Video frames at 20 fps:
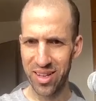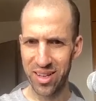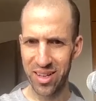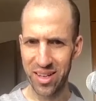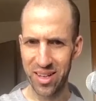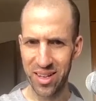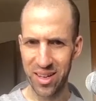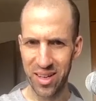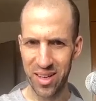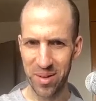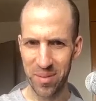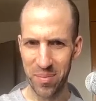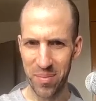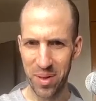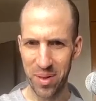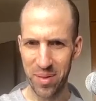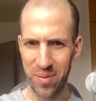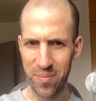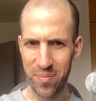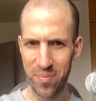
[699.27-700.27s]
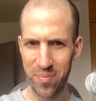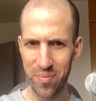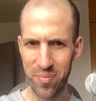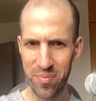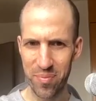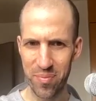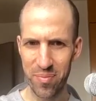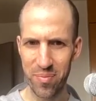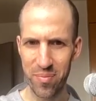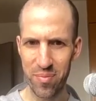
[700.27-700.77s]
Um,
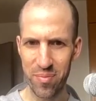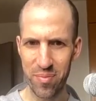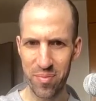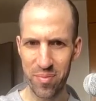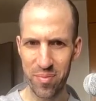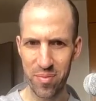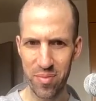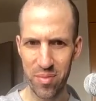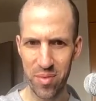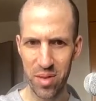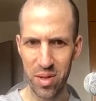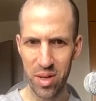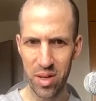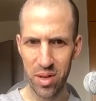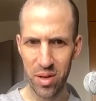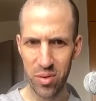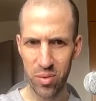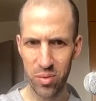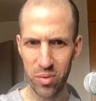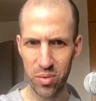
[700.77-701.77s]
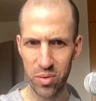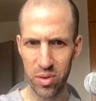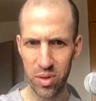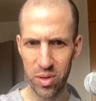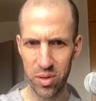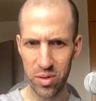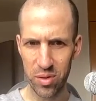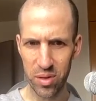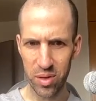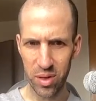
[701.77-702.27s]
yeah, who's
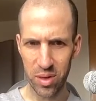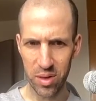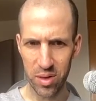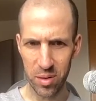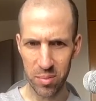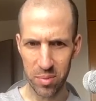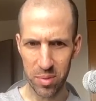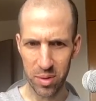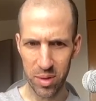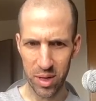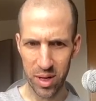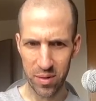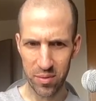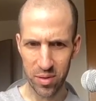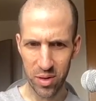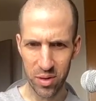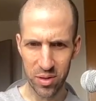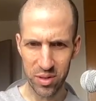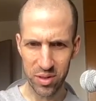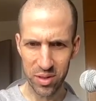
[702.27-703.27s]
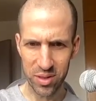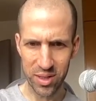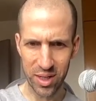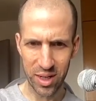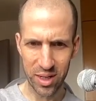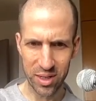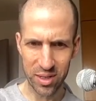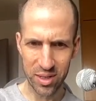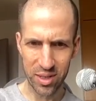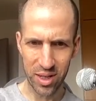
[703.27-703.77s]
this on the upper left? Oh, this looks
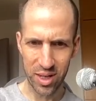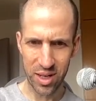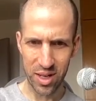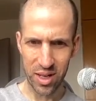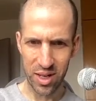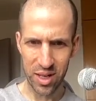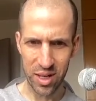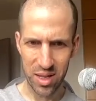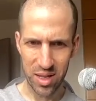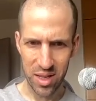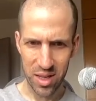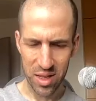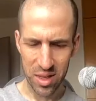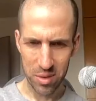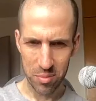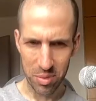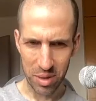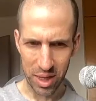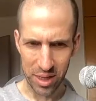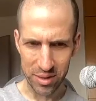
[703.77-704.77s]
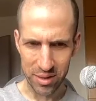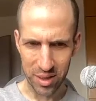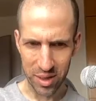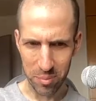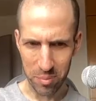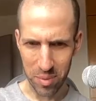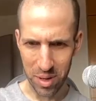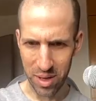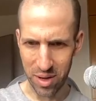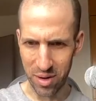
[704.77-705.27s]
like uh, the Plastic
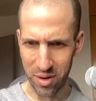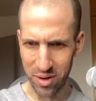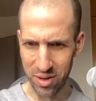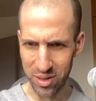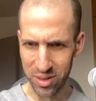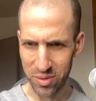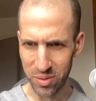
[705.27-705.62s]
Man artist.